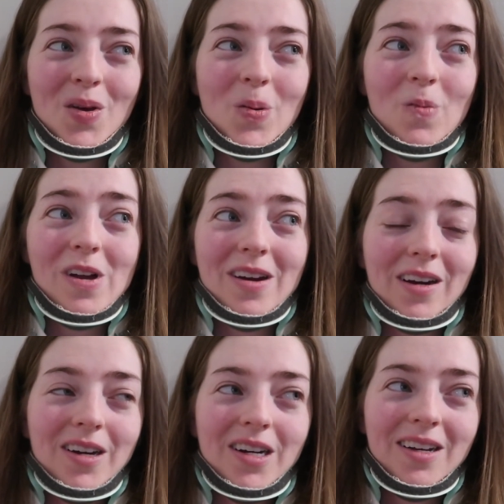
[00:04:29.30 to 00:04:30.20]

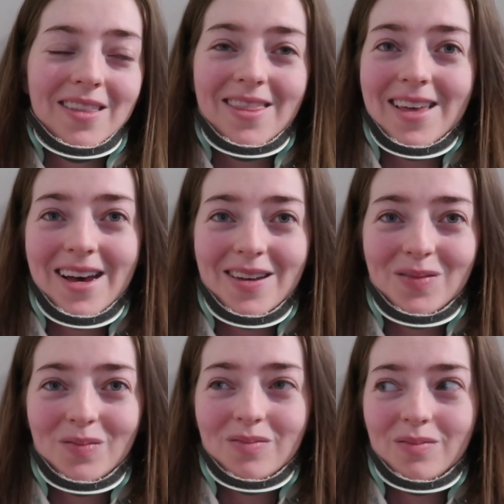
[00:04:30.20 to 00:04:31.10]
where that
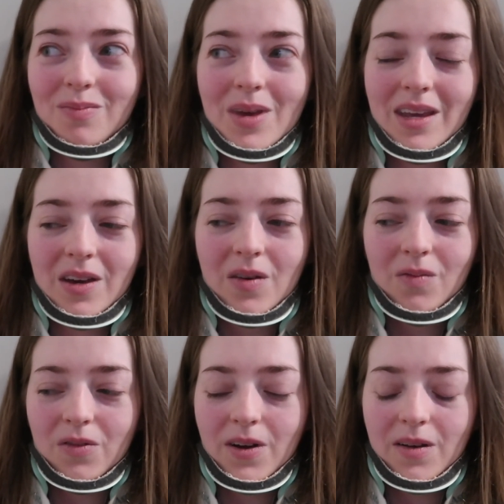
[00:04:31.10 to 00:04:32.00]
may come
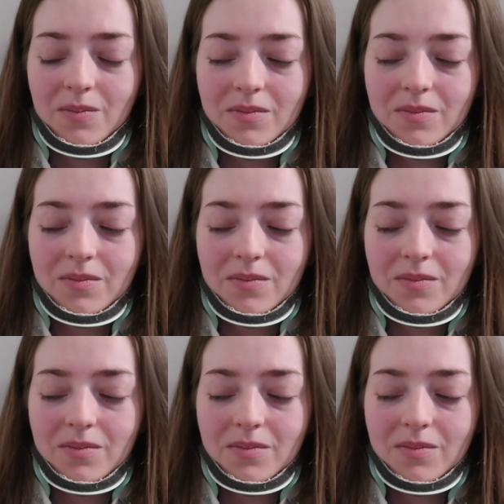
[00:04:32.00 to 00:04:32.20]
from.